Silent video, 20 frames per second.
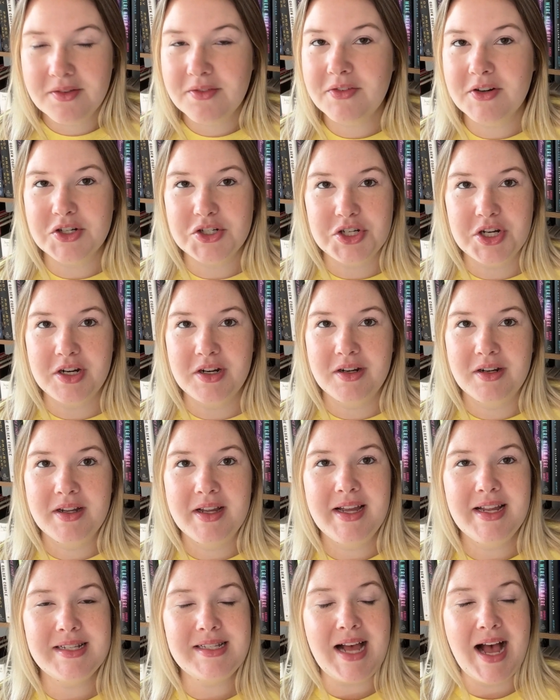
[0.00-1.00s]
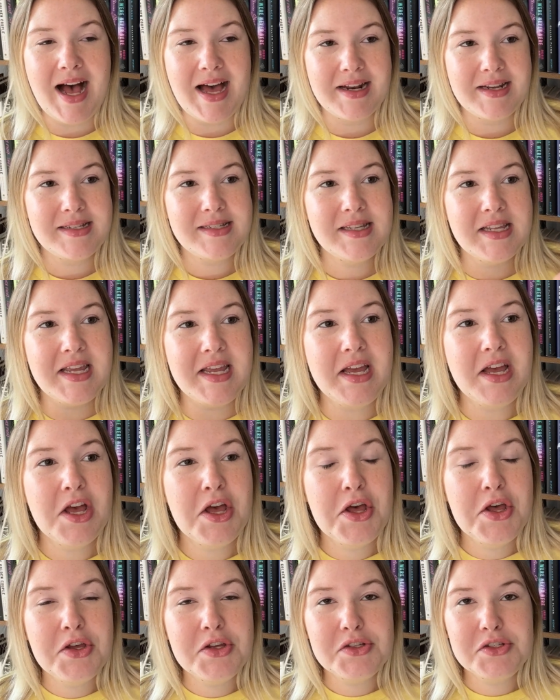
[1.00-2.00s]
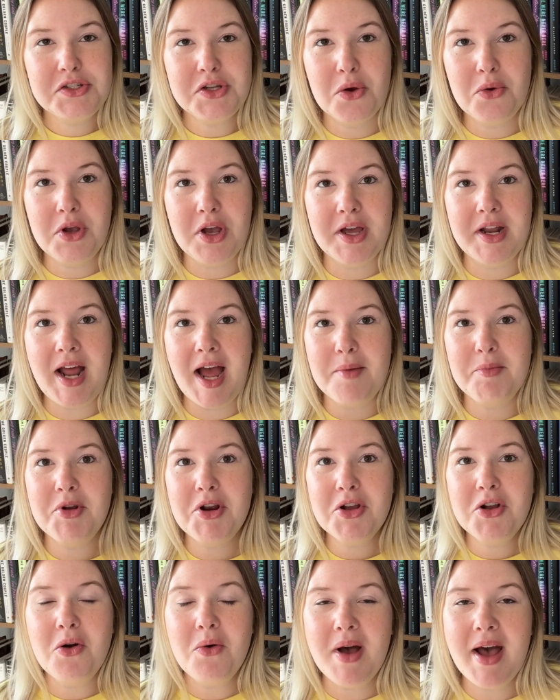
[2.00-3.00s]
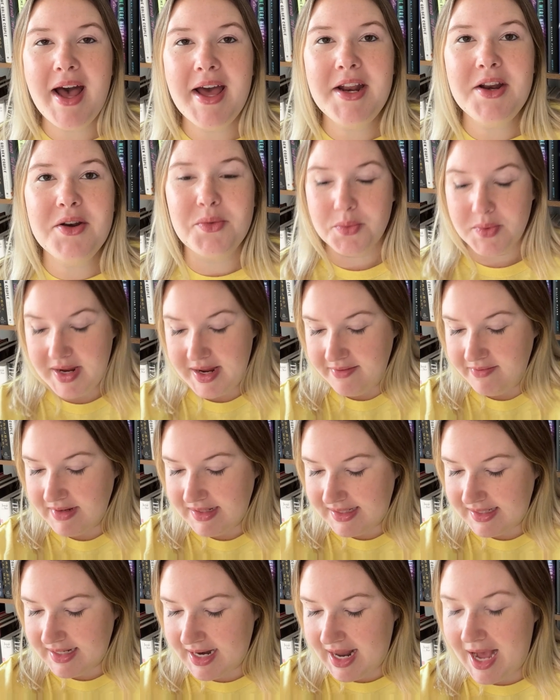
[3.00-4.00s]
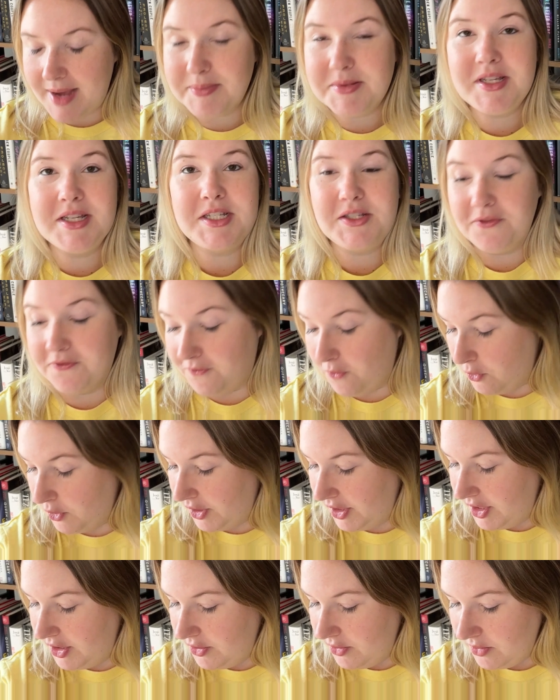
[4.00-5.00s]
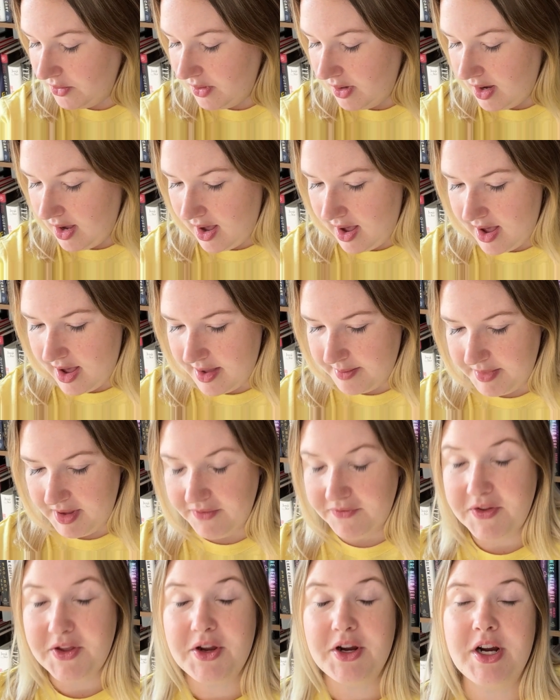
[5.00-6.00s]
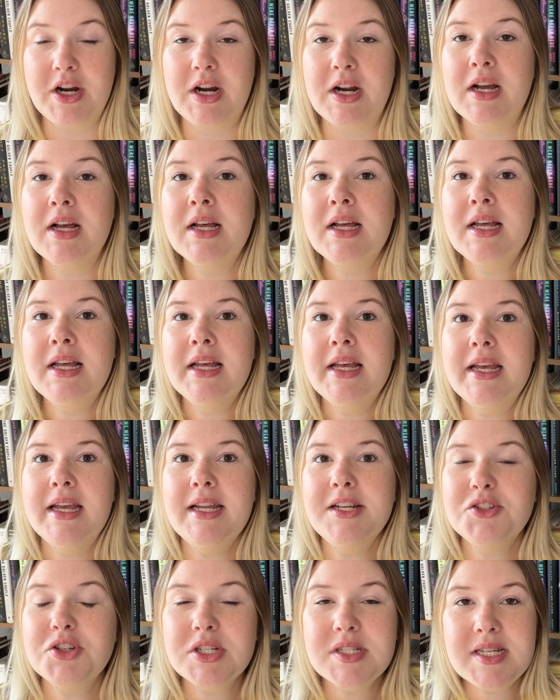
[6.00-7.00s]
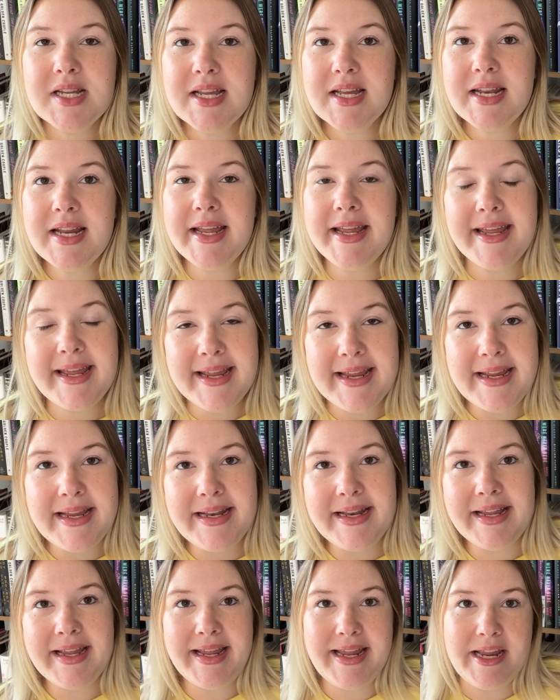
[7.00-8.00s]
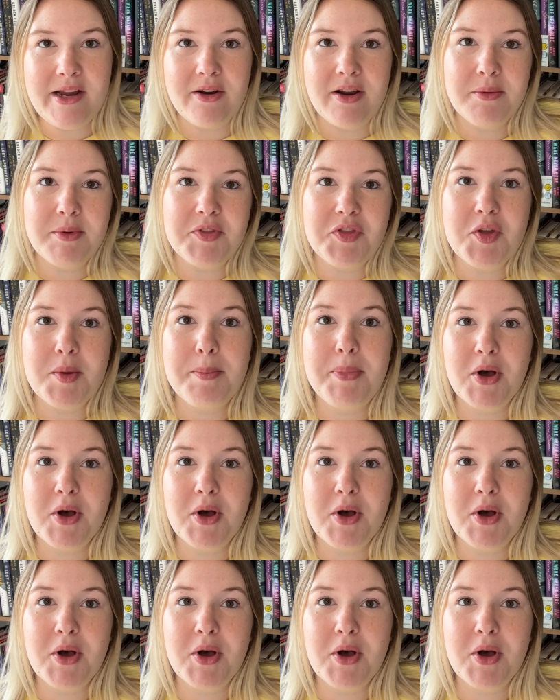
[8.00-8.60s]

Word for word: for sure. It's honestly so good. I'm gonna go ahead and read the synopsis for you if you're interested in hearing what the